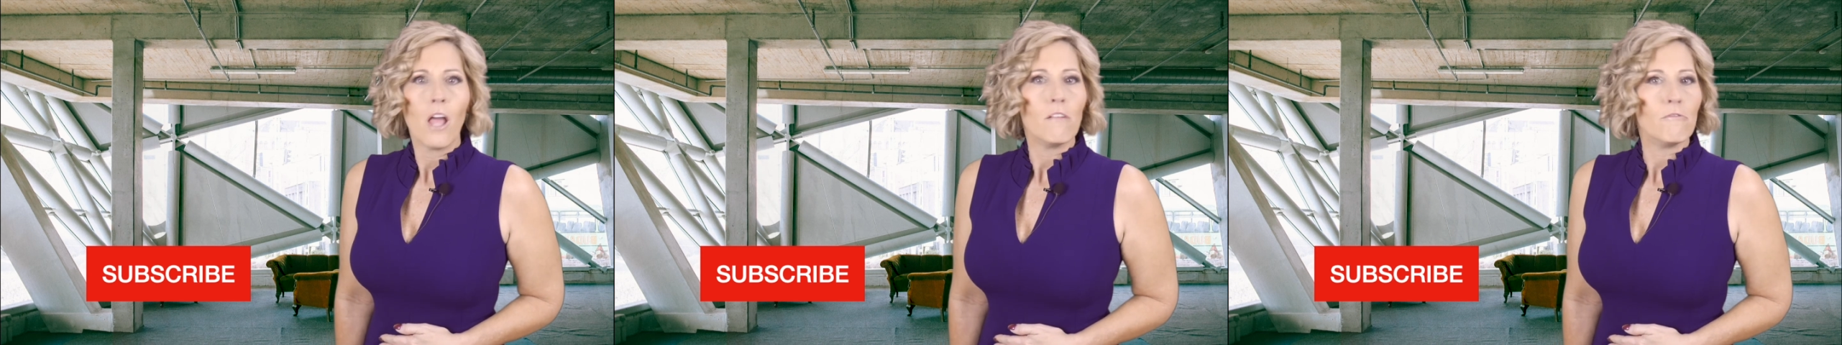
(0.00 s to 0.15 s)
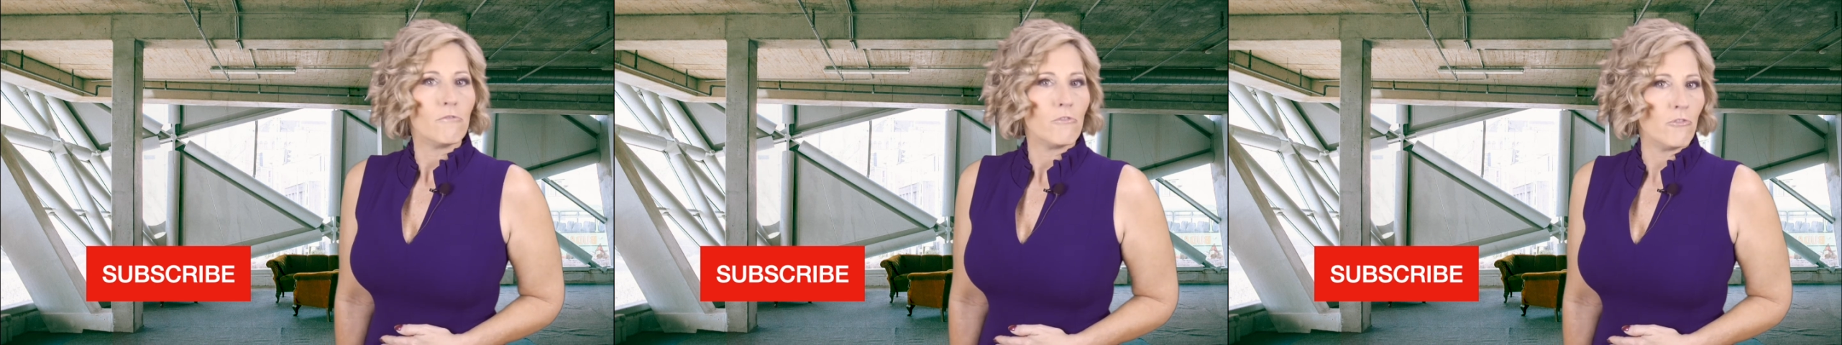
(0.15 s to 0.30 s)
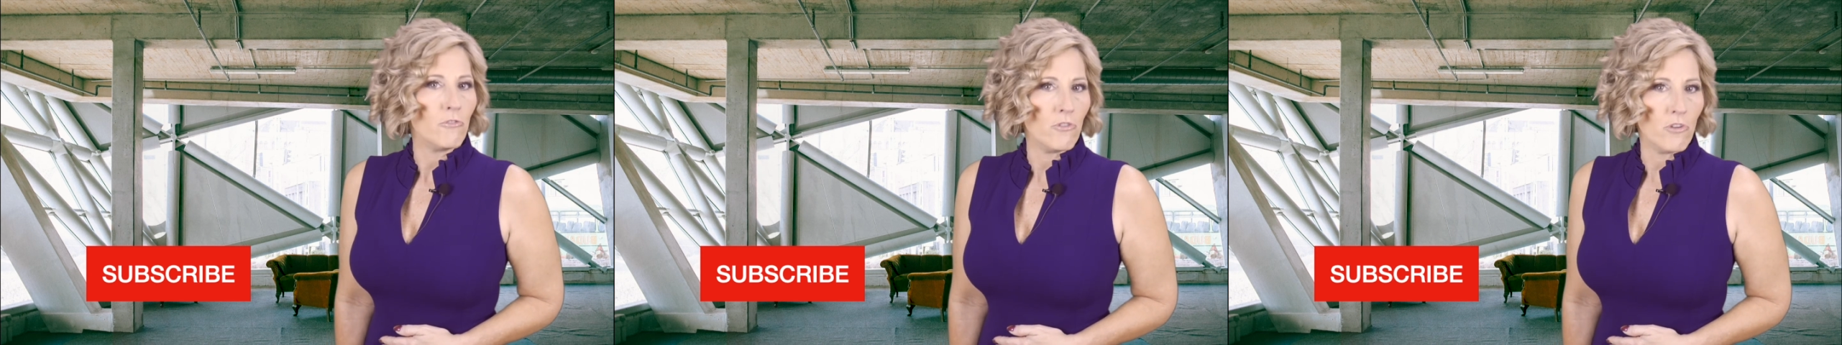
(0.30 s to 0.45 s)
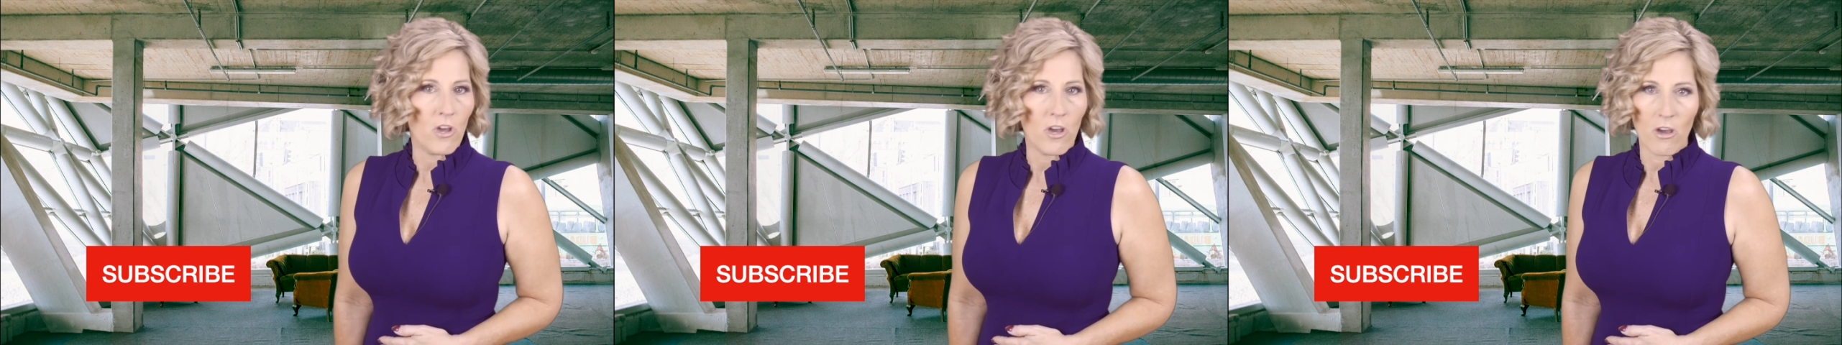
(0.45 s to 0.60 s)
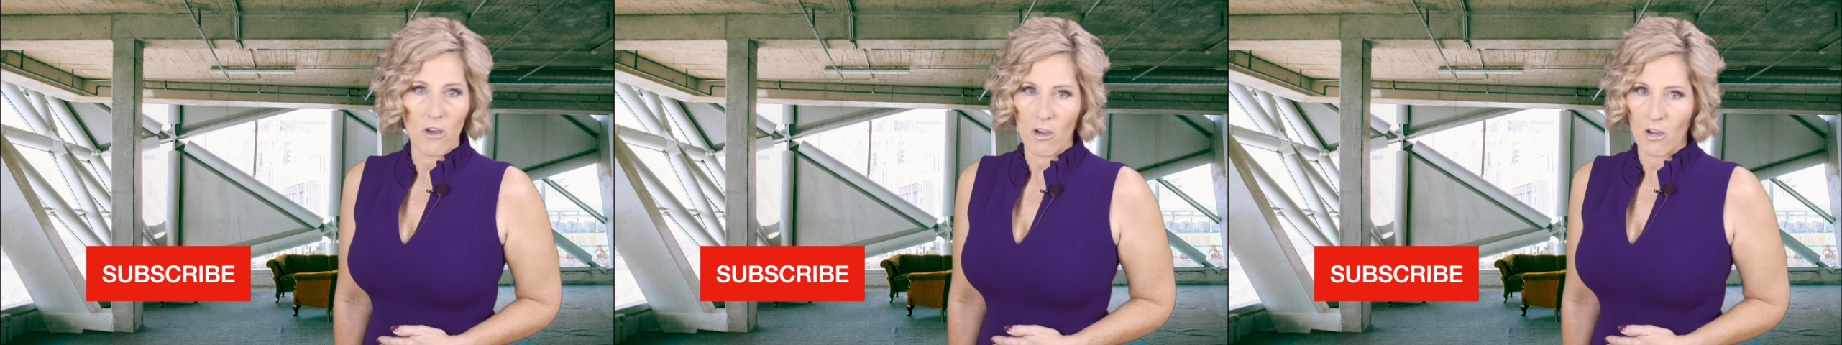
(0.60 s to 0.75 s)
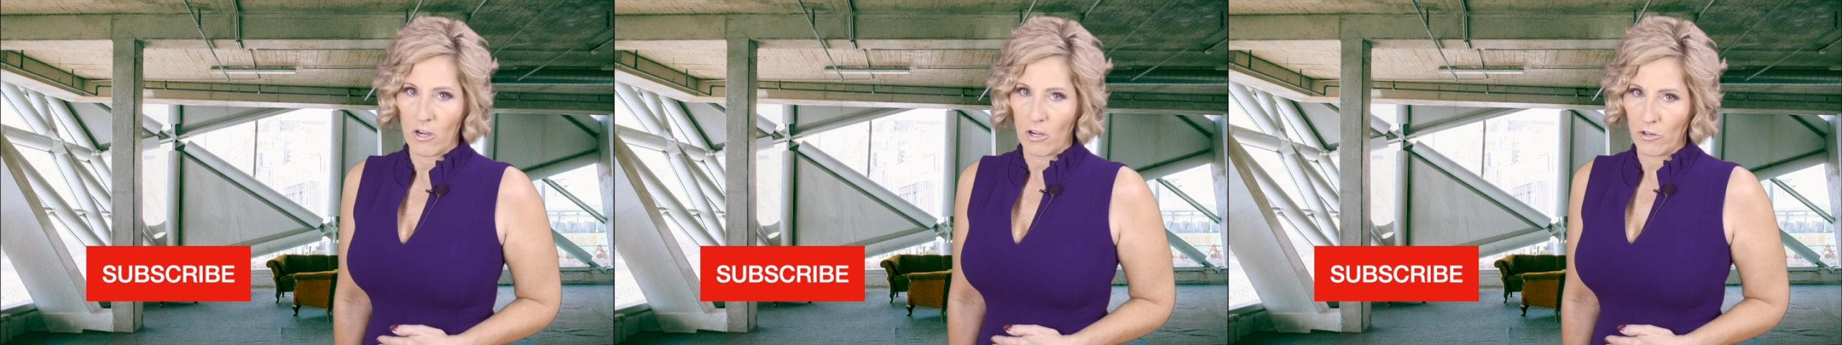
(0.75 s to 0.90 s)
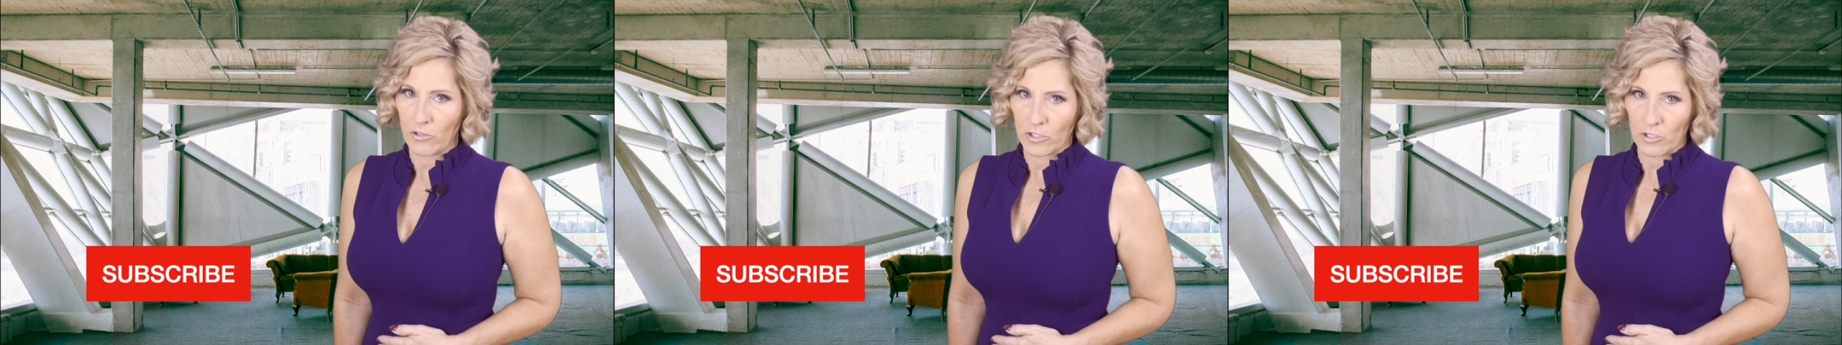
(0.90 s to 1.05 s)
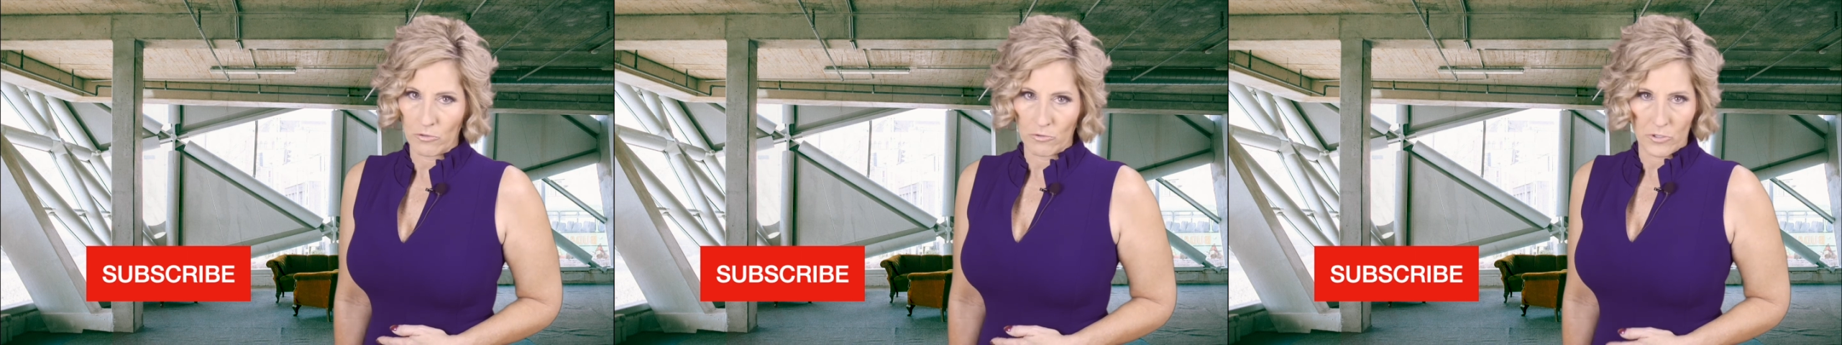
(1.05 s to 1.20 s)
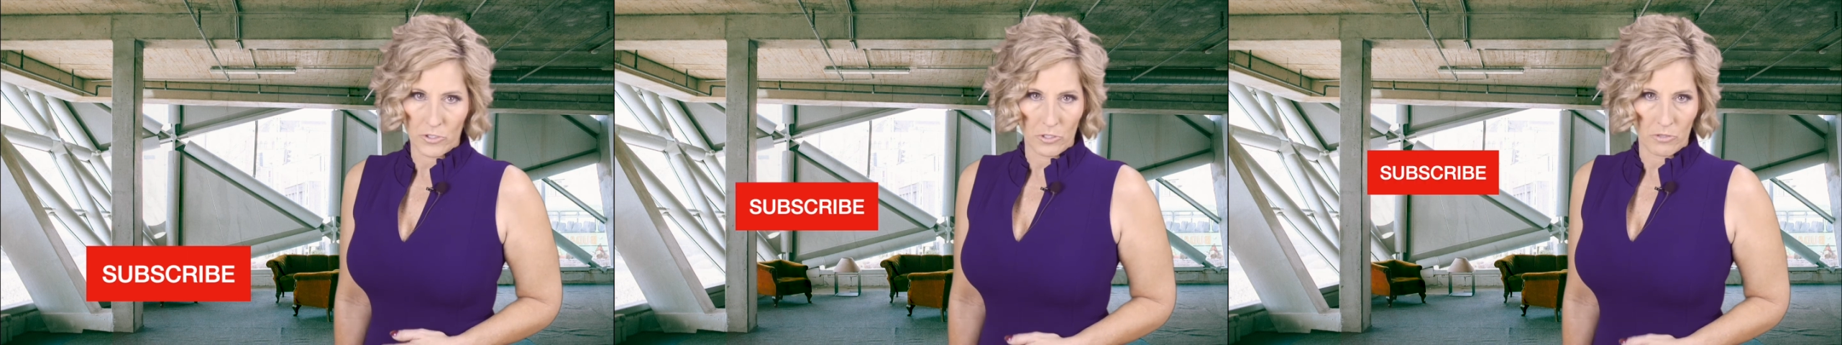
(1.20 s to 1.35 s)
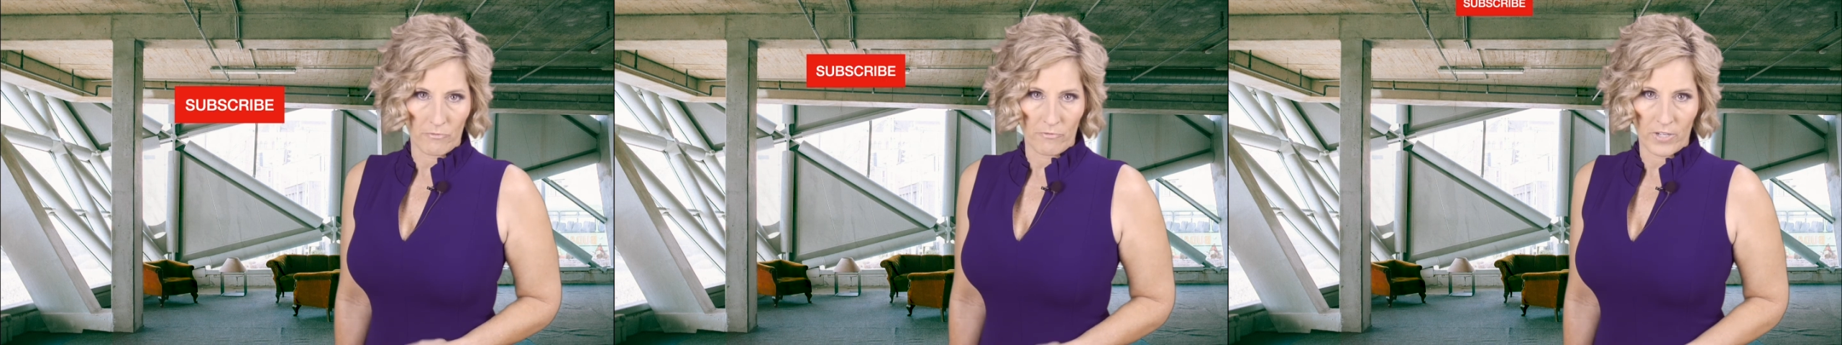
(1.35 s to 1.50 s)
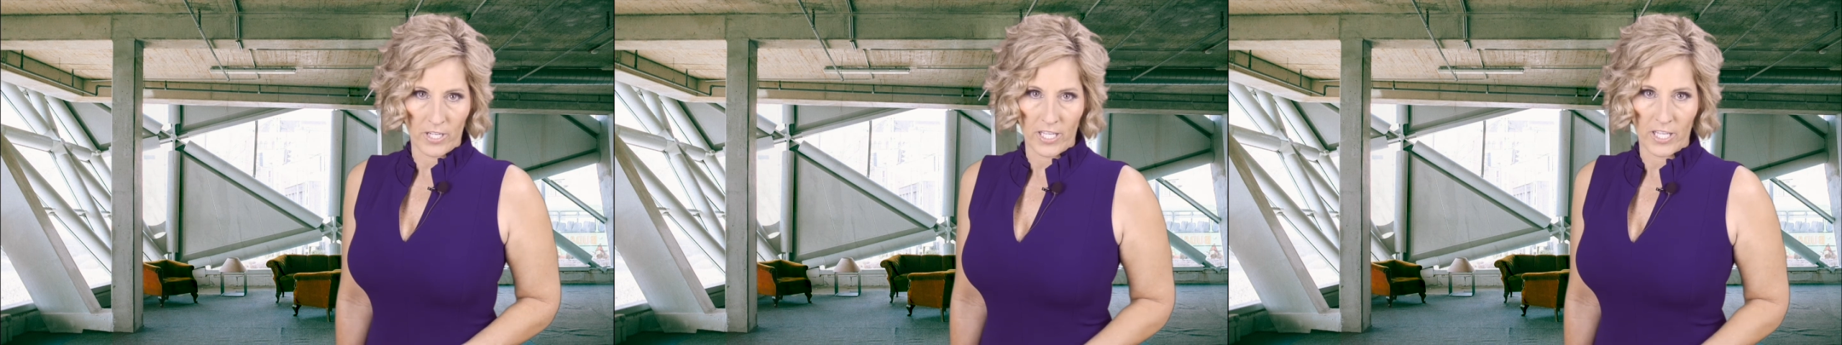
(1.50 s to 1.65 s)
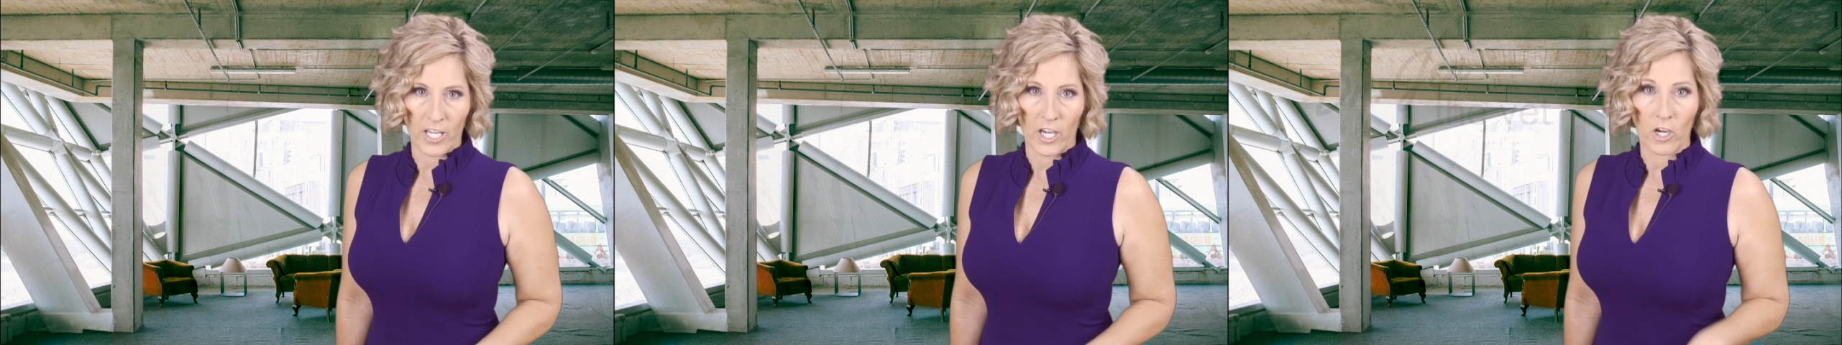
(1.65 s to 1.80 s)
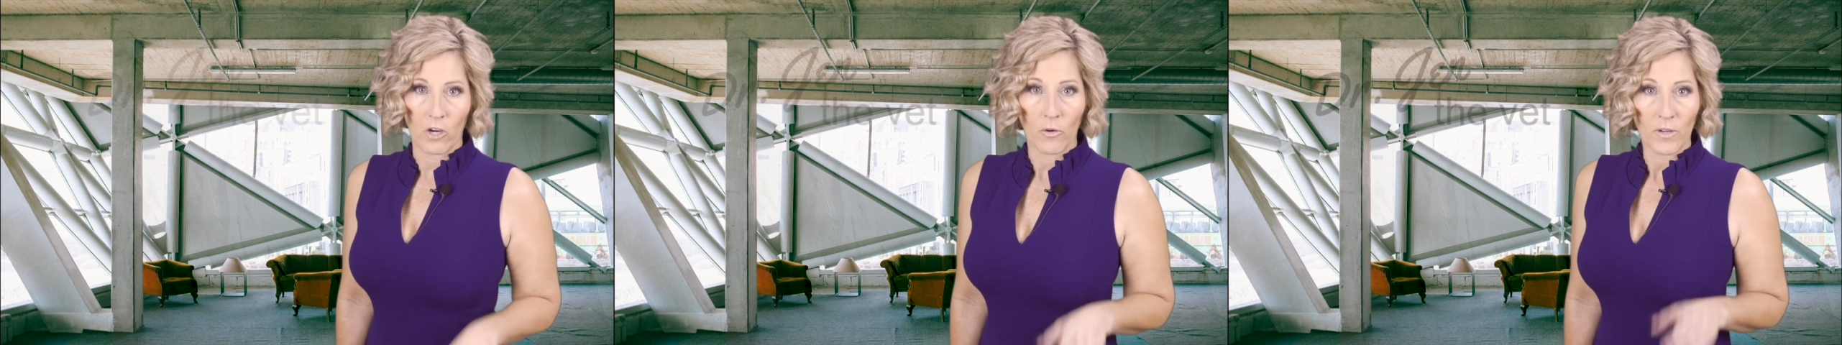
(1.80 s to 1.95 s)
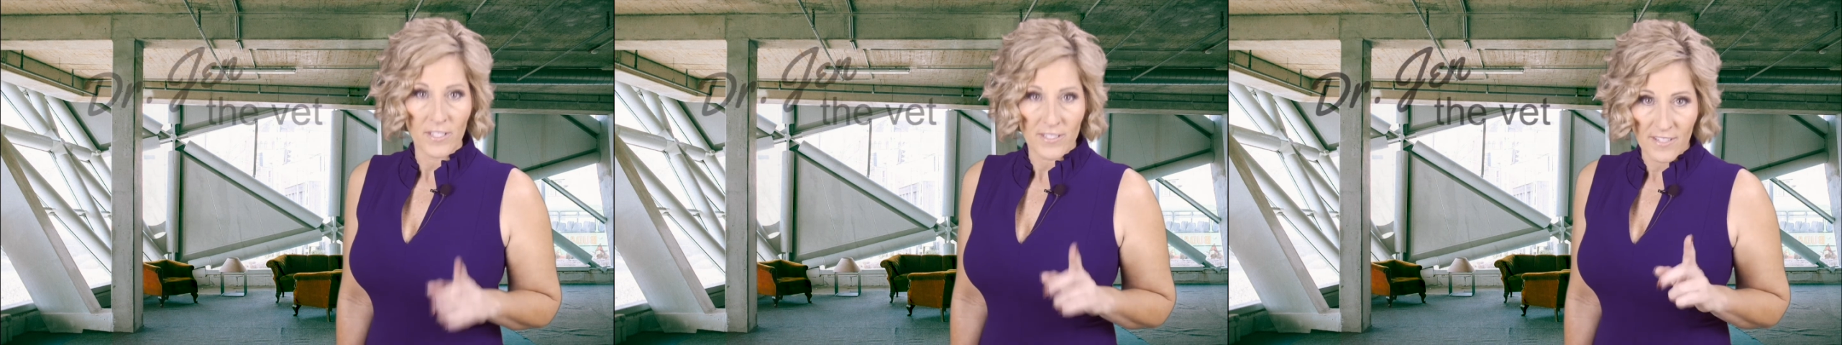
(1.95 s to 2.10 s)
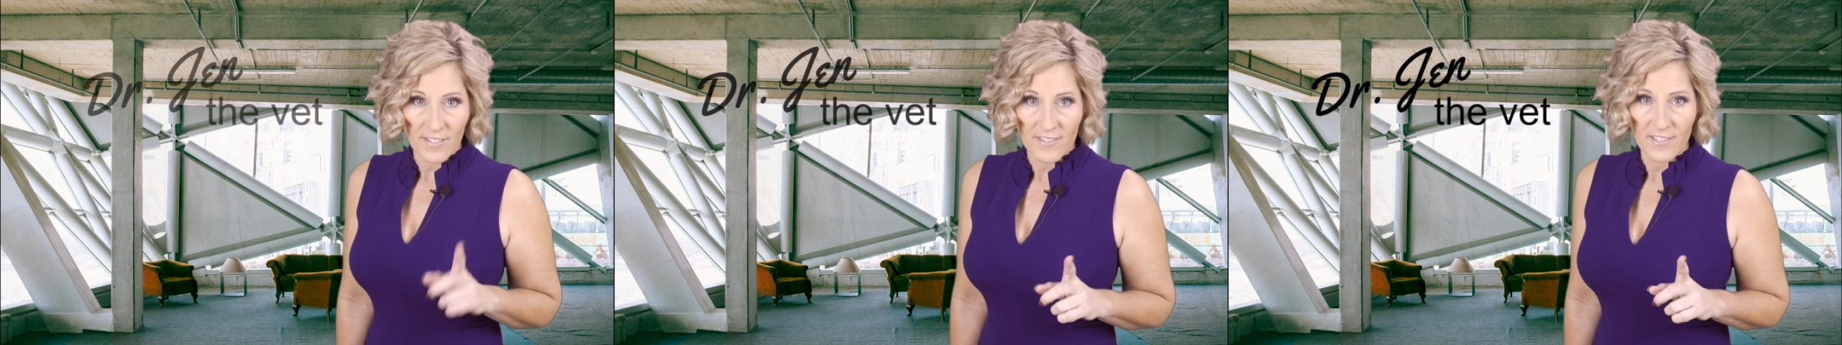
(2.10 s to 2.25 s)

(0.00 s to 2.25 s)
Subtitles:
no YouTube video is a